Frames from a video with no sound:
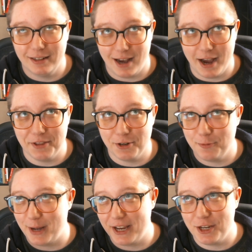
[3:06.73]
either
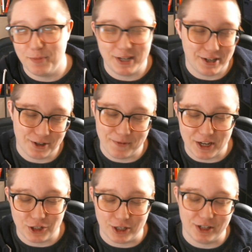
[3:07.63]
by human
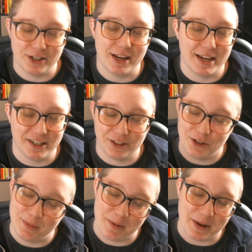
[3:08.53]
intervention and a
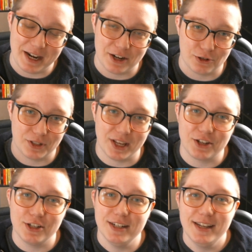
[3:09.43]
little bit by natural
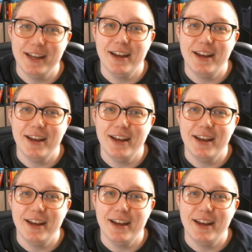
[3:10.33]
selection.